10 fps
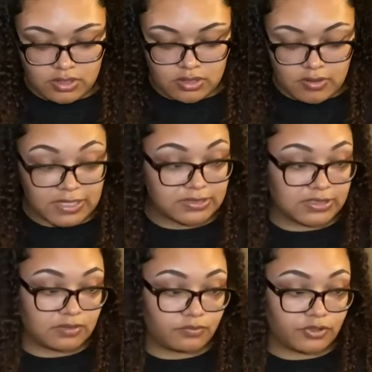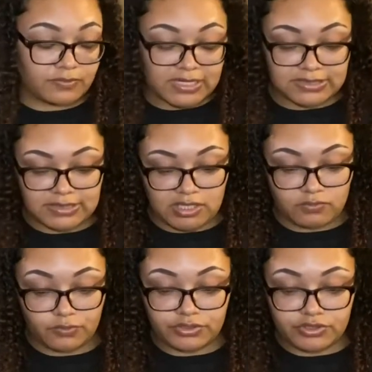I did bring my scale, but
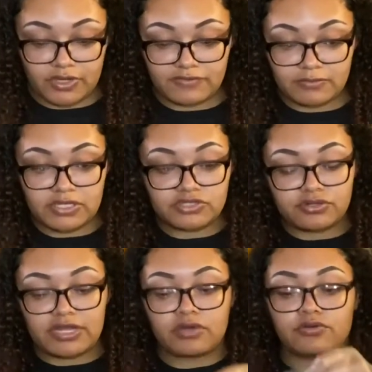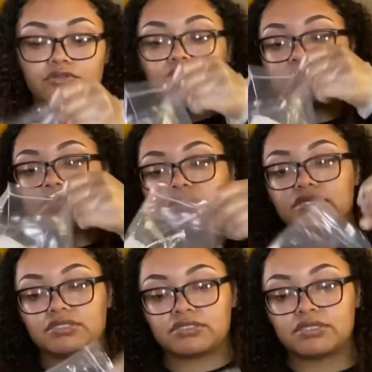we don't have to measure it out only because
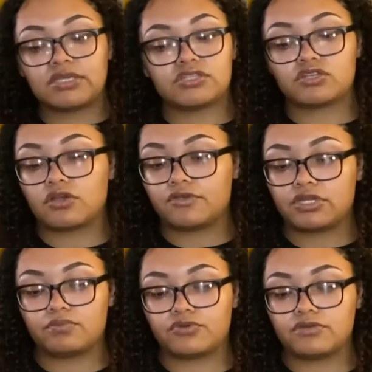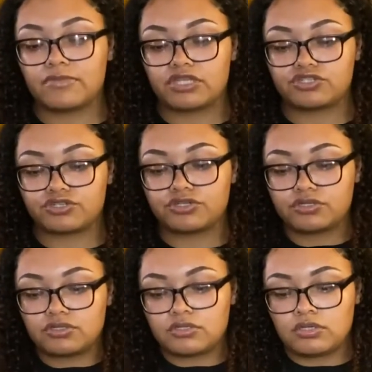it's already pre-measured.
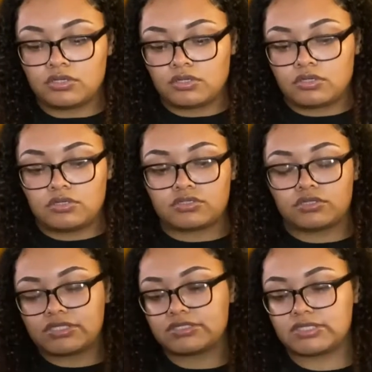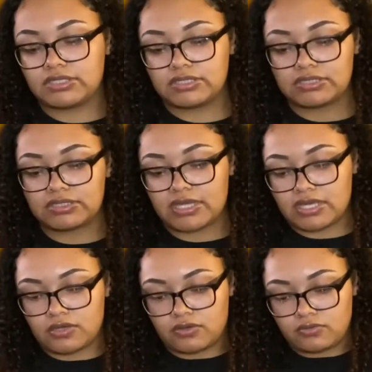So let's get this
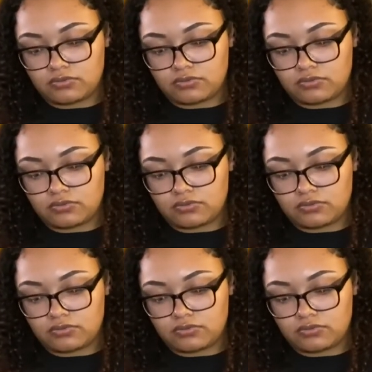out.